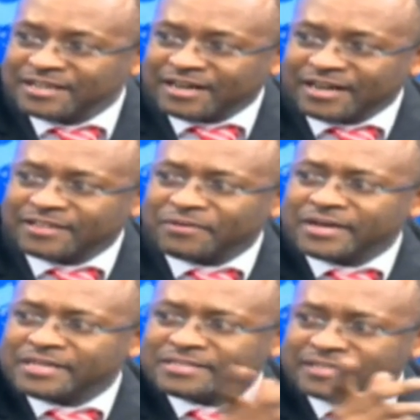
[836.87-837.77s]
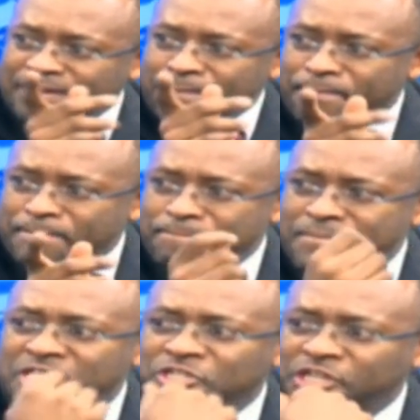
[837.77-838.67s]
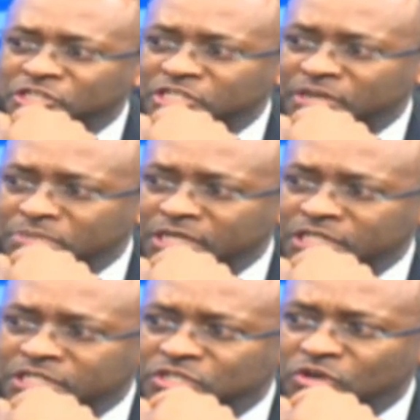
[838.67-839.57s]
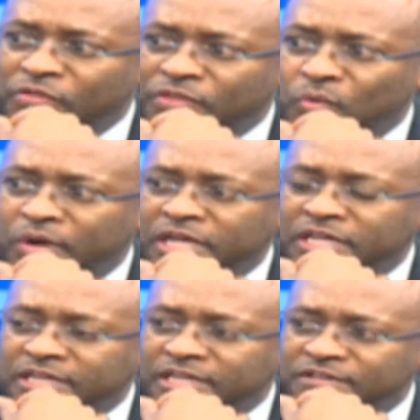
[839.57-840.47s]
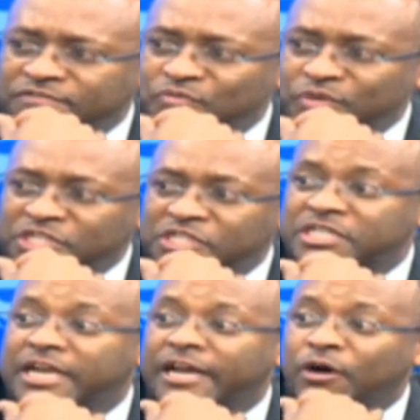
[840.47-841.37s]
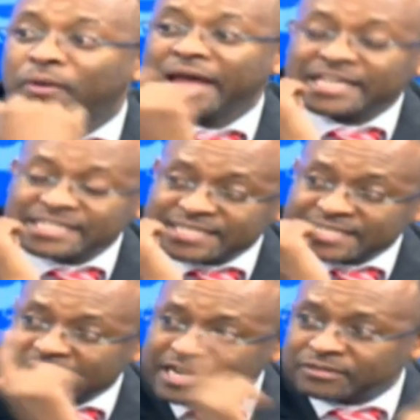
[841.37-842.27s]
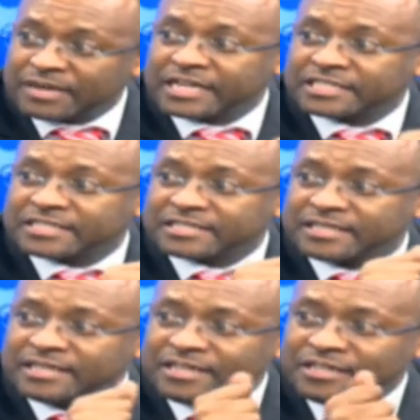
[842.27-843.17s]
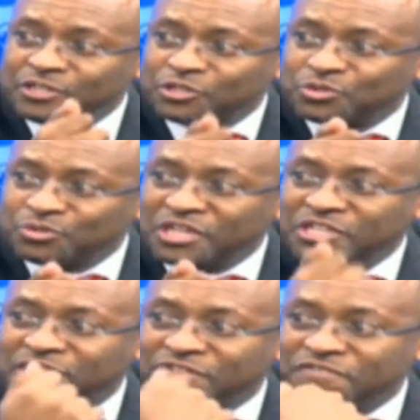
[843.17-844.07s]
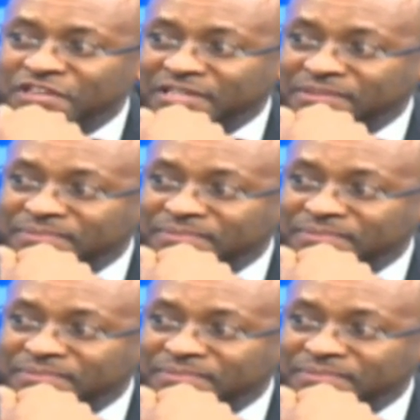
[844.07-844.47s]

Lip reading: Otherwise, major instability is on the way if we just allow external actors to interfere.